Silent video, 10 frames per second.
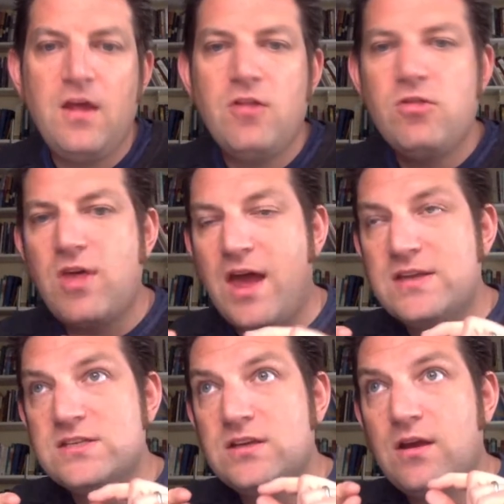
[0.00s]

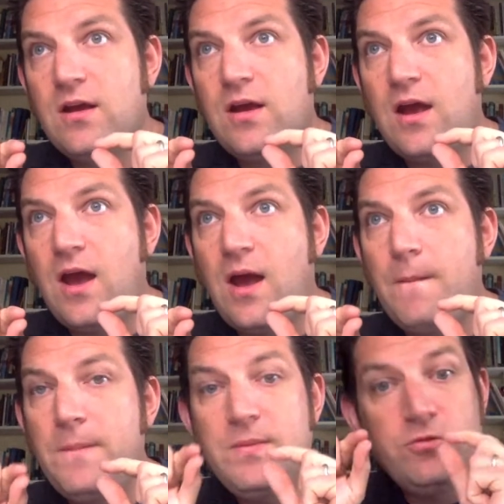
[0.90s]
that
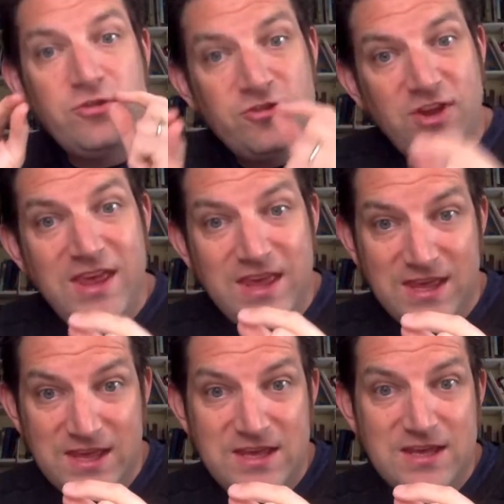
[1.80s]
people
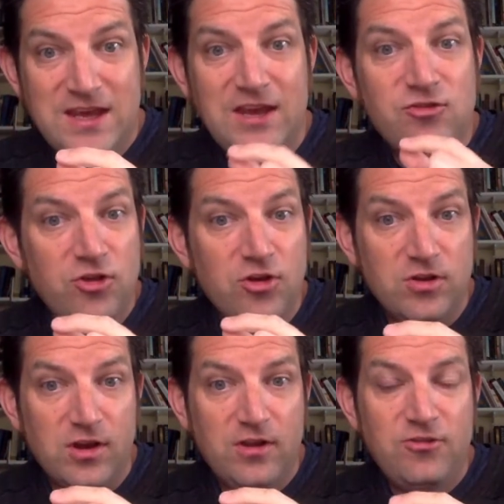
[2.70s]
see its
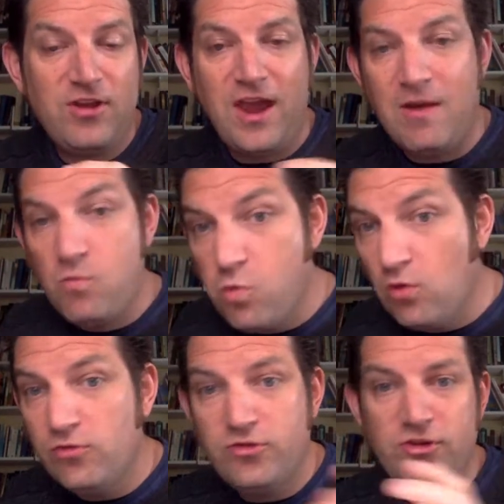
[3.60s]
goodness and
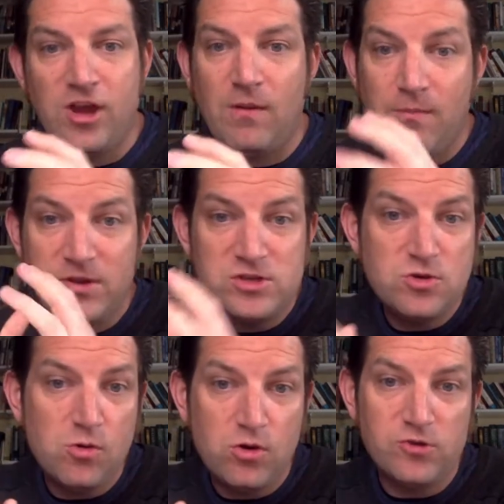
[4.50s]
want to go and be
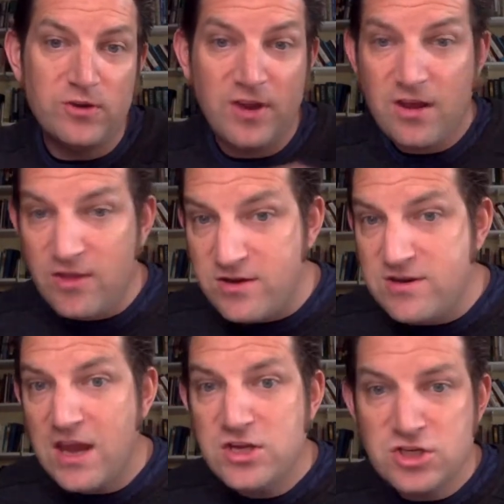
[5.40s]
taught God's word. The
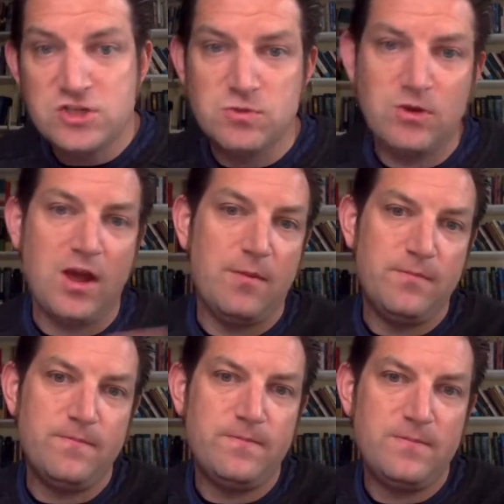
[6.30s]
nations will
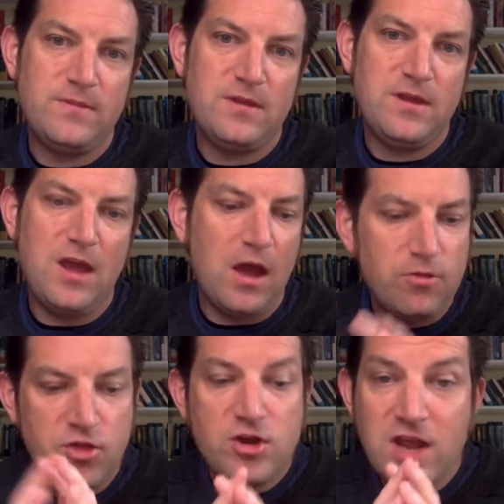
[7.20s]
come.
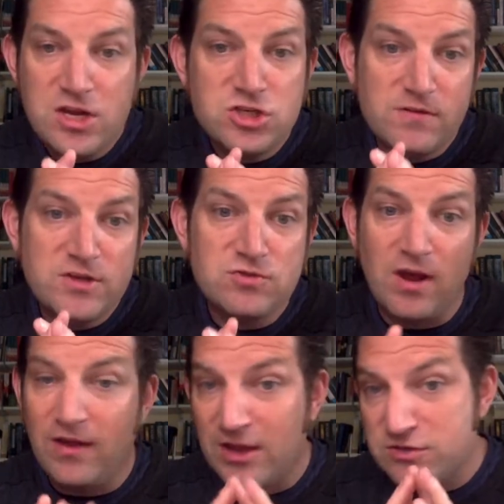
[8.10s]
The nation of Israel